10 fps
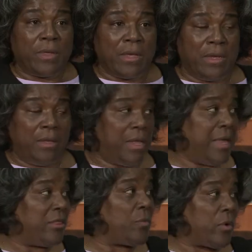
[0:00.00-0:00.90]
in,
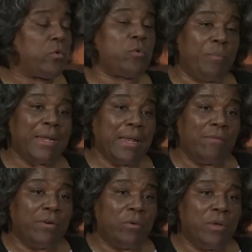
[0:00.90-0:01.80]
at the recruitment
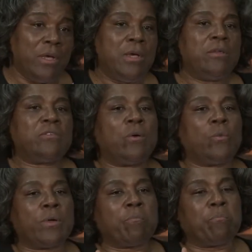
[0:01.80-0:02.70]
level. So
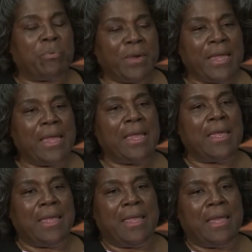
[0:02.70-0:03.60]
we're
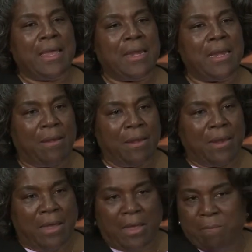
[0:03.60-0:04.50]
bringing in
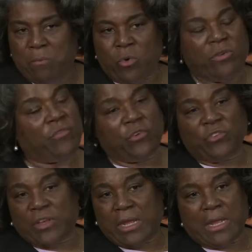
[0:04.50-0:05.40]
uh, more
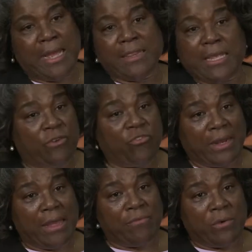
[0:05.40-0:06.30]
diversity at the entry
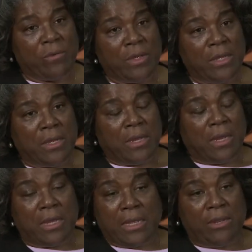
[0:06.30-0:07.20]
level
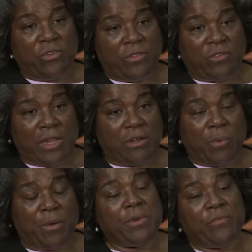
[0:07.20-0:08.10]
uh, into the State
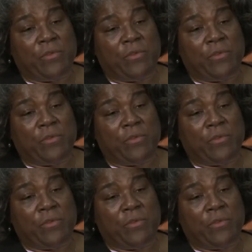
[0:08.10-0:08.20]
Department.